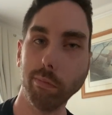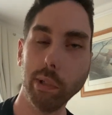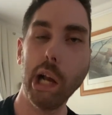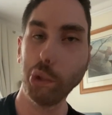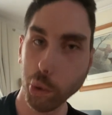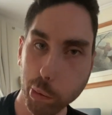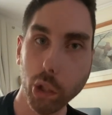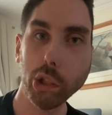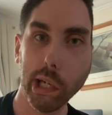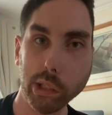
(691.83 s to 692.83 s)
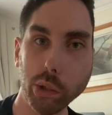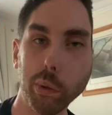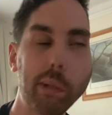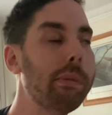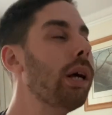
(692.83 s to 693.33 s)
I do apologise,
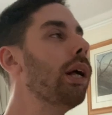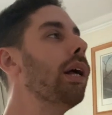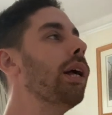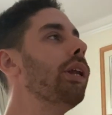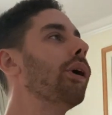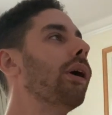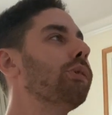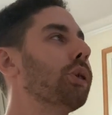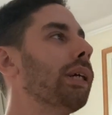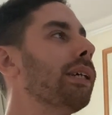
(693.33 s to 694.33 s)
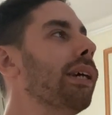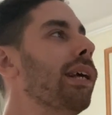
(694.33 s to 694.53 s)
Zoe. No, I'm joking.